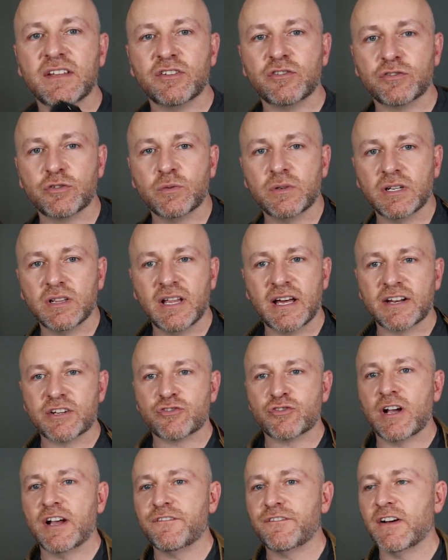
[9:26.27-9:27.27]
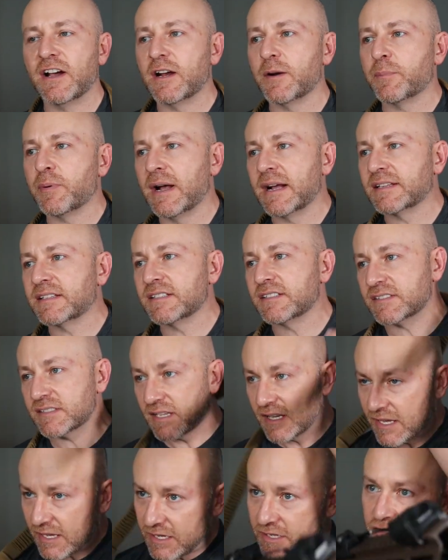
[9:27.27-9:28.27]
that you're doing a lot of dry fire practice
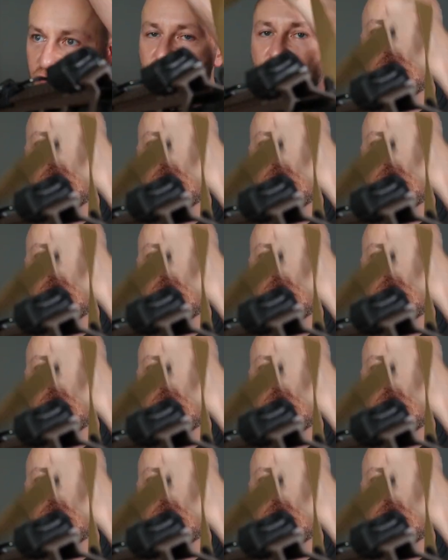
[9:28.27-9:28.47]
and